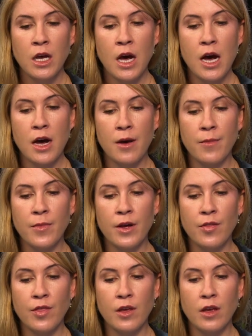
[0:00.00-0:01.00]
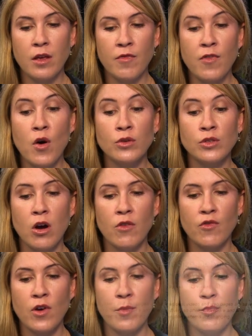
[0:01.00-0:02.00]
Um, the folks
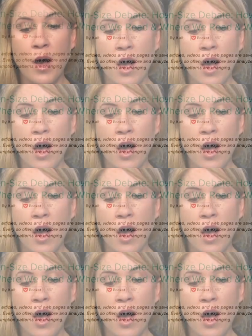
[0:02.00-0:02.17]
over at